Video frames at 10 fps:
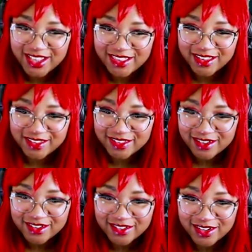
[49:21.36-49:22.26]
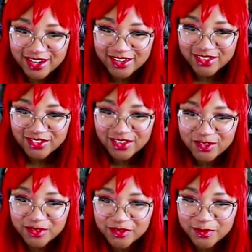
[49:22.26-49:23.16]
It's a circle now, so we're
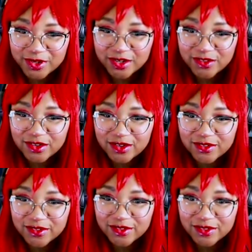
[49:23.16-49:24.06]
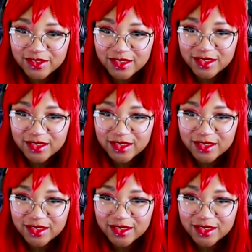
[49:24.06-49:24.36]
gonna move them all to circles.